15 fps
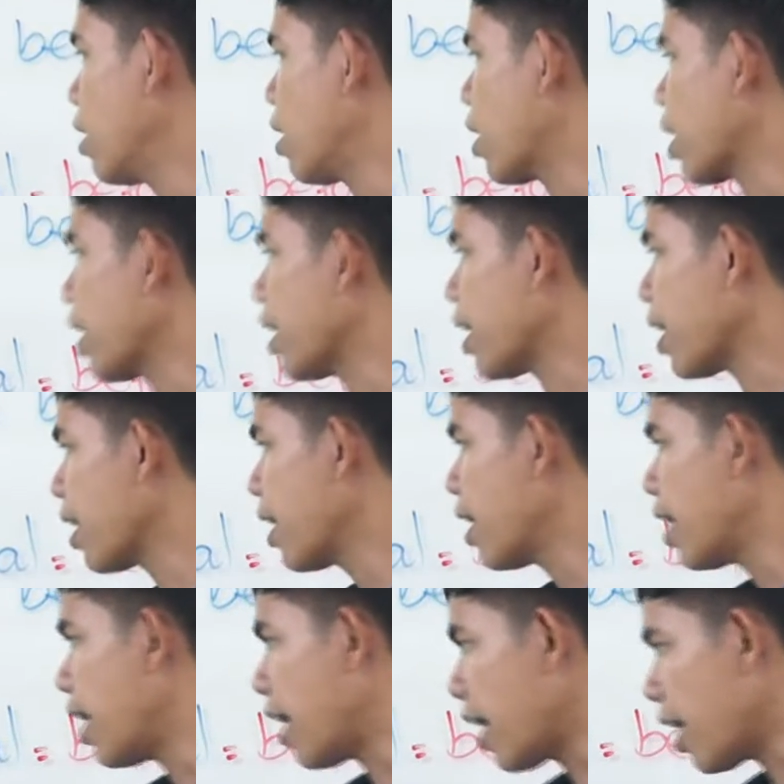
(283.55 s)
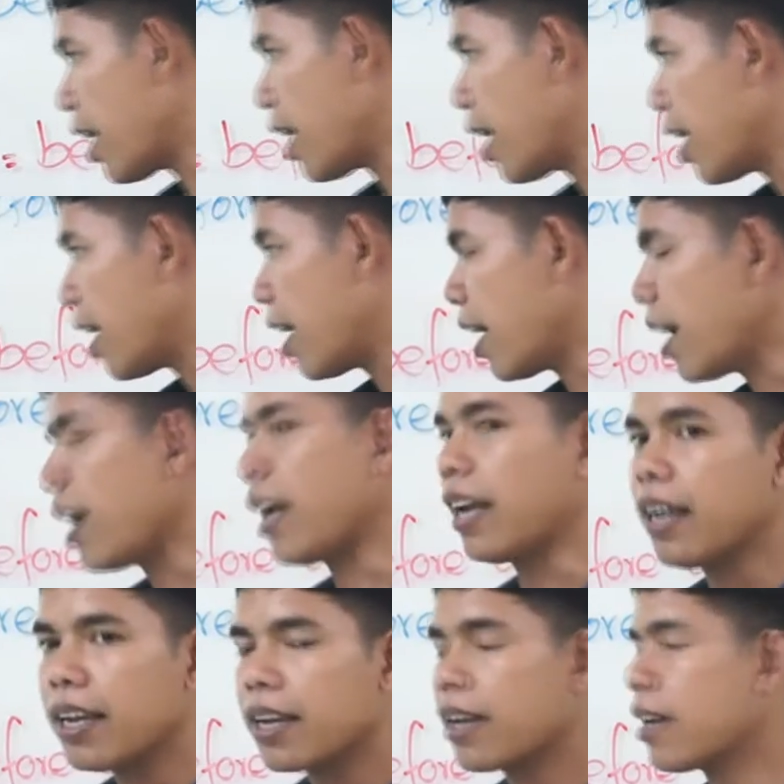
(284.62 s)
Okay,
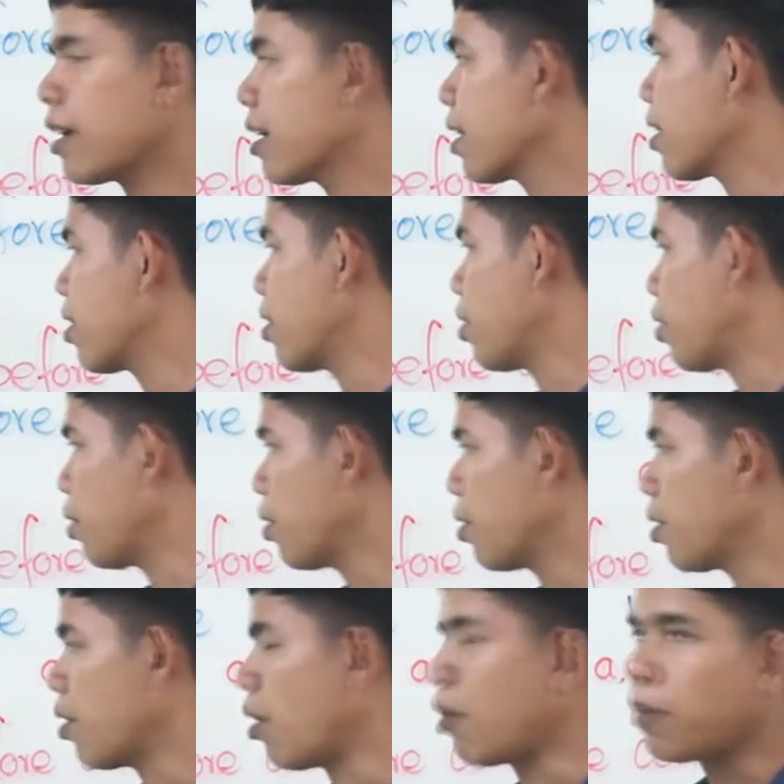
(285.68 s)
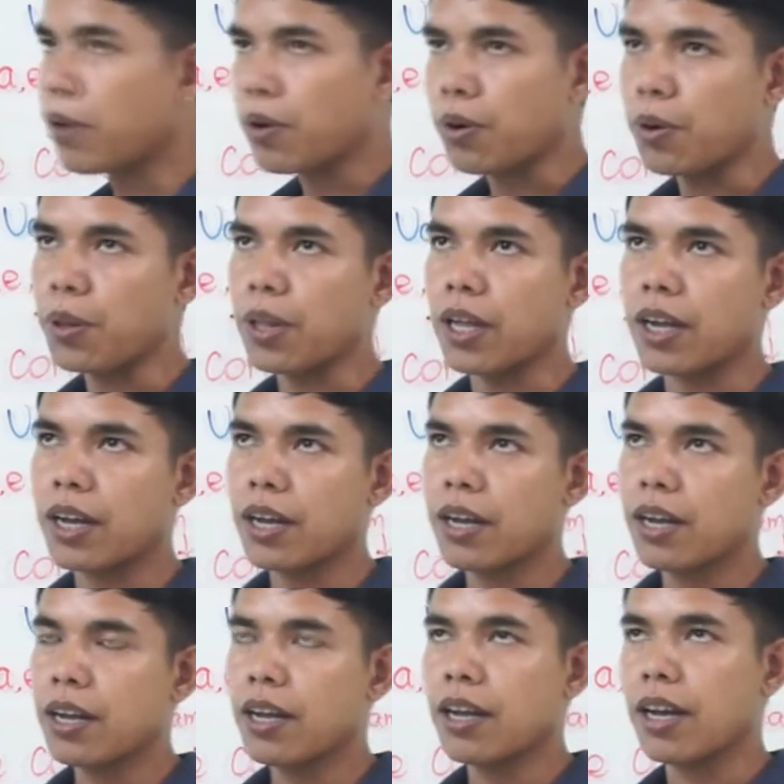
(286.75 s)
A, or we
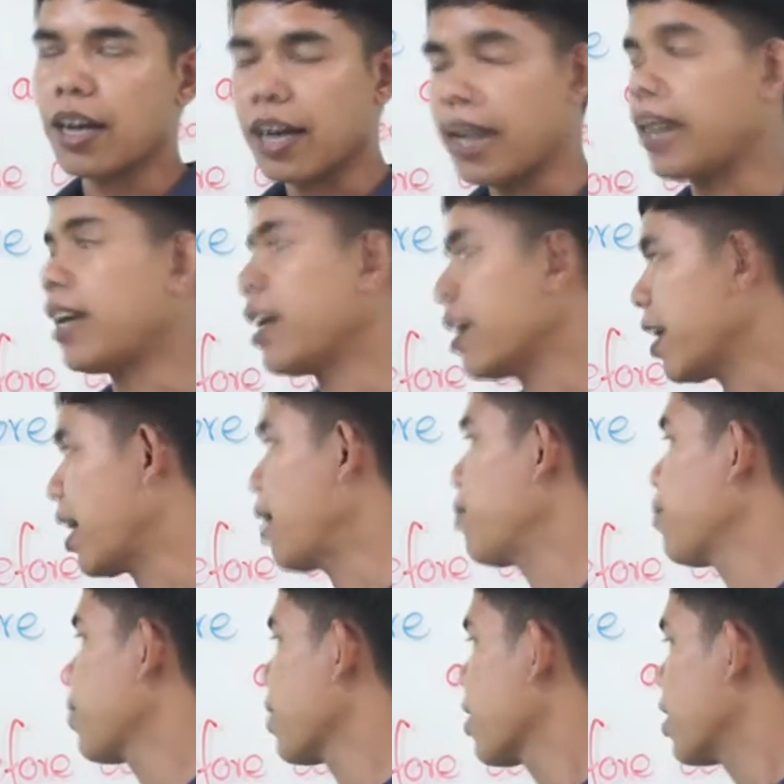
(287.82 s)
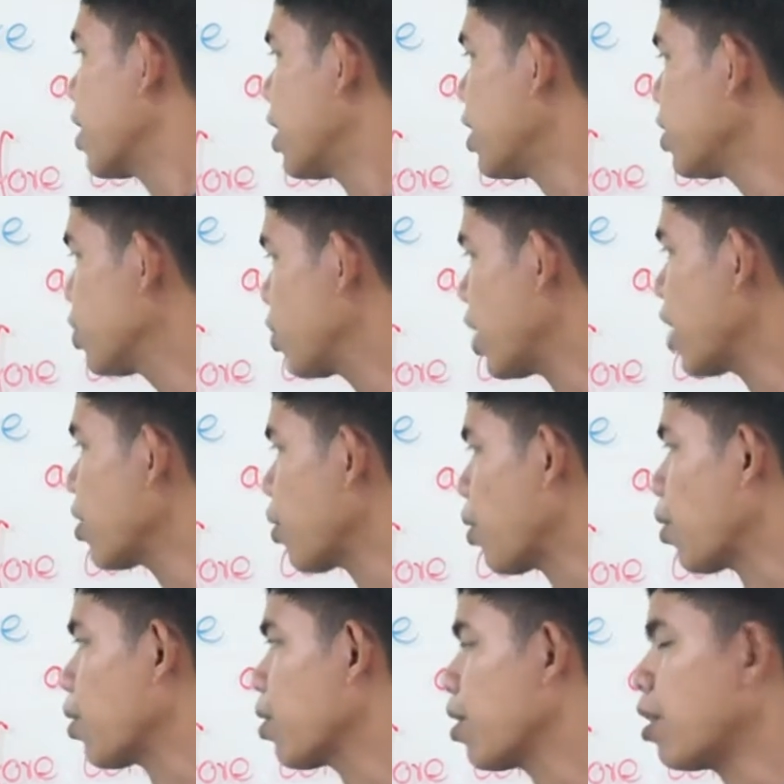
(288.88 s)
call A, yeah. In
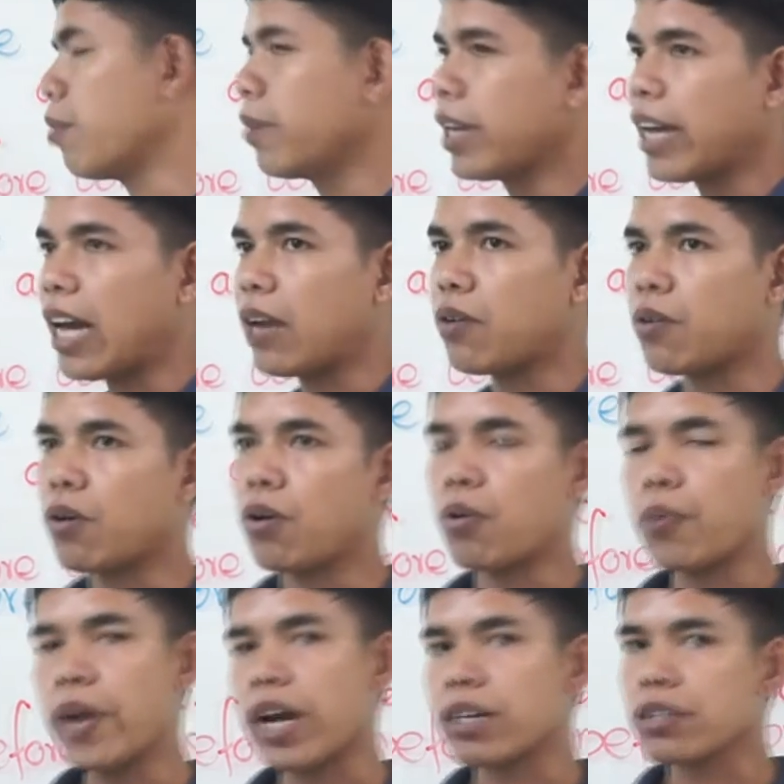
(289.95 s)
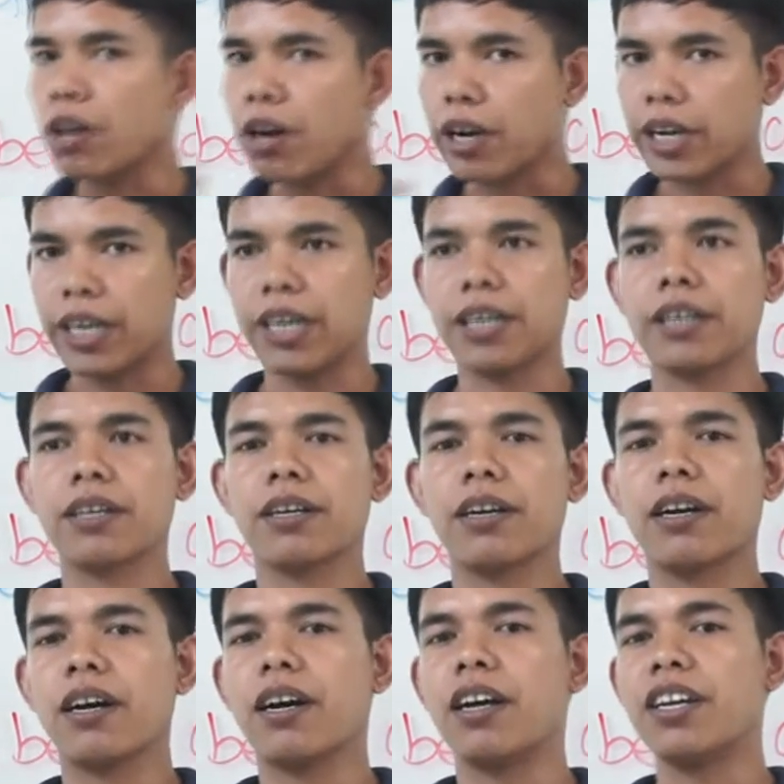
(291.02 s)
general, I mean that we are talking
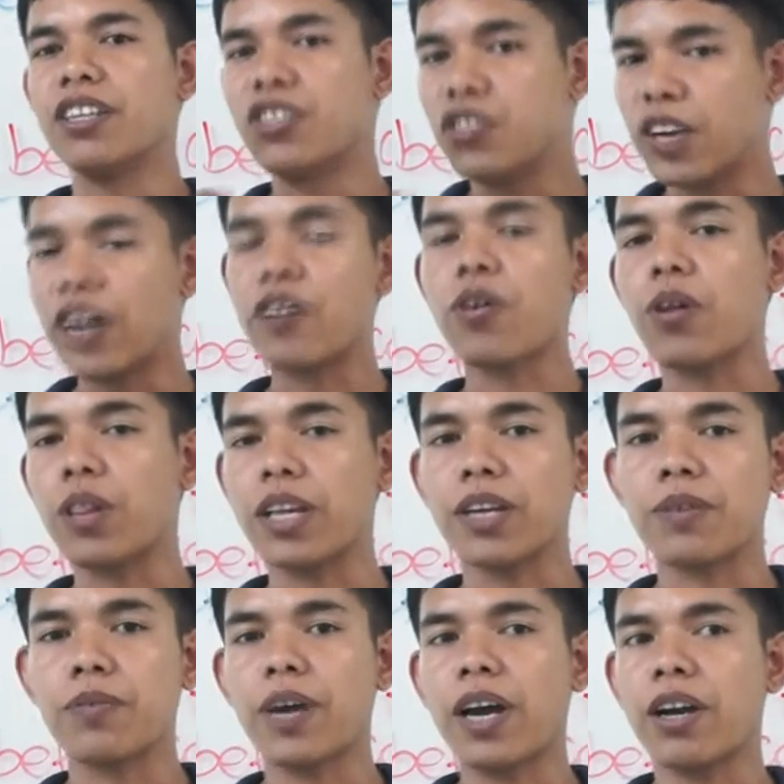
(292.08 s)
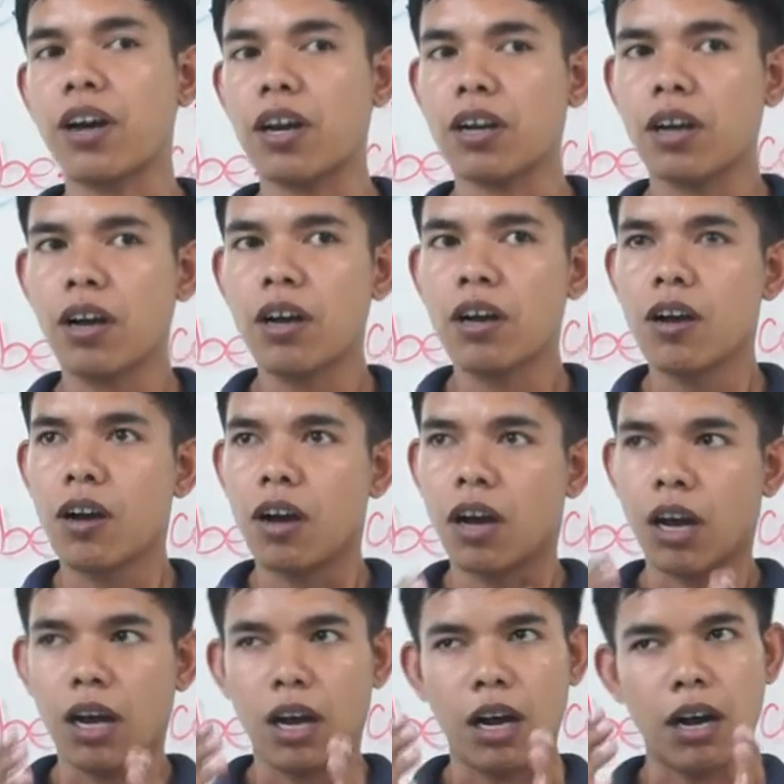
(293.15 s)
in generally. We are not
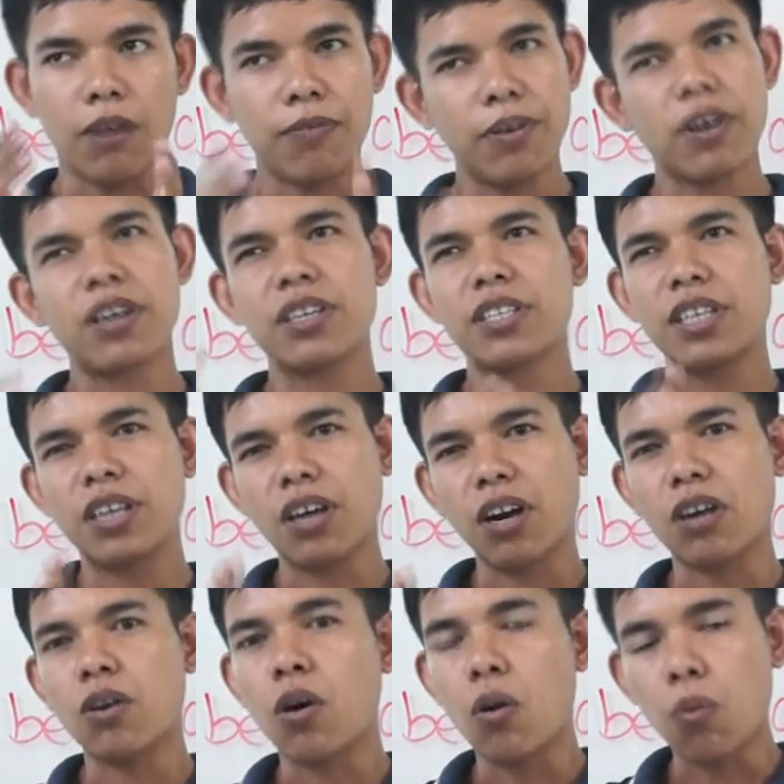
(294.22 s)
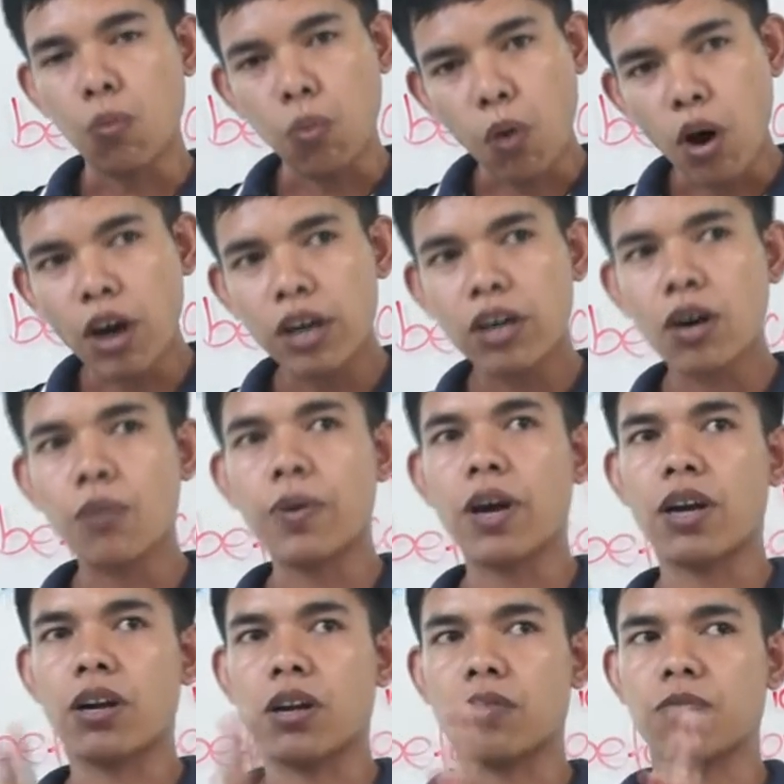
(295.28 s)
focusing on one, or we
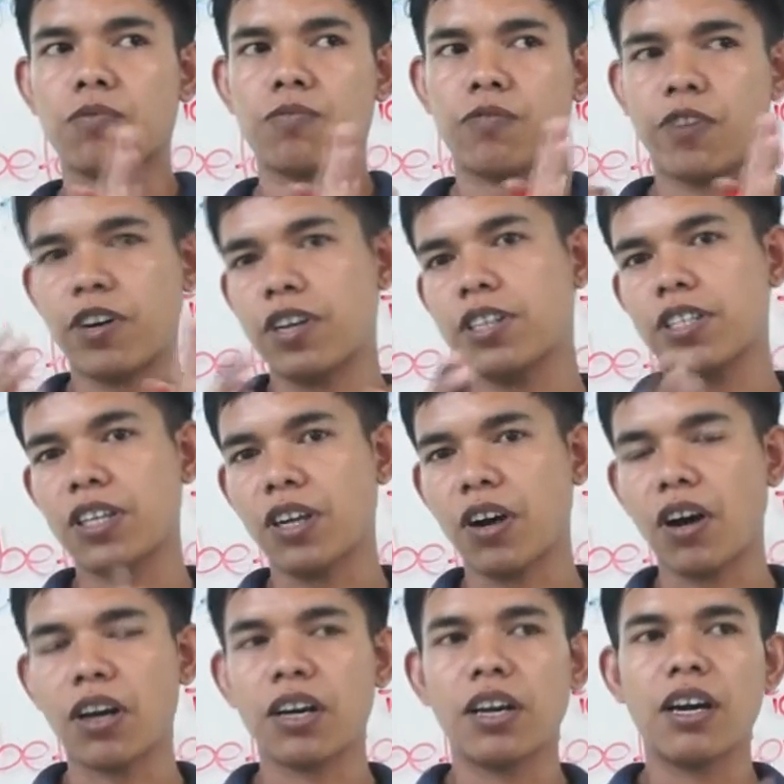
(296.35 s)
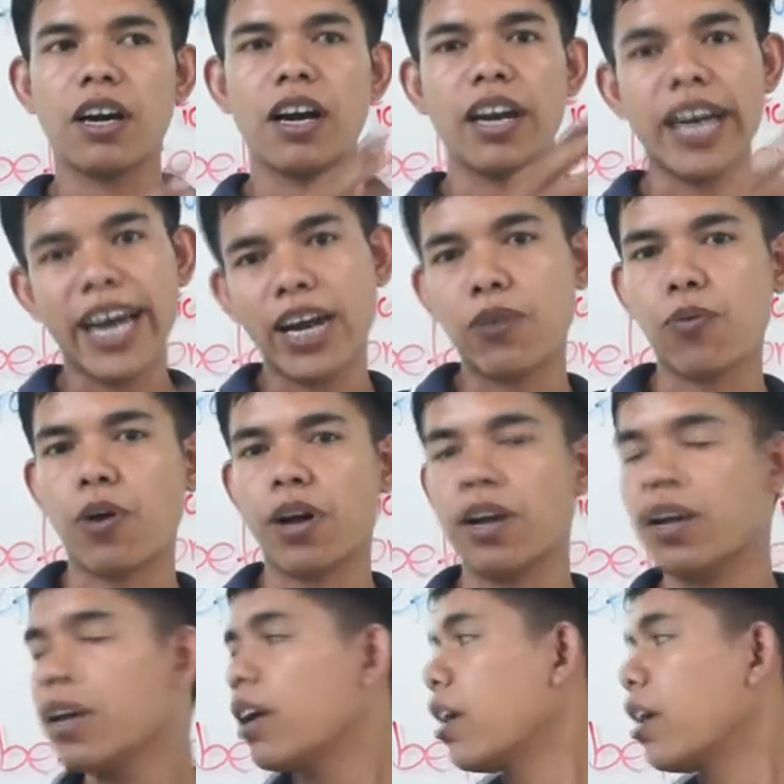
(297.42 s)
are not focusing on another one.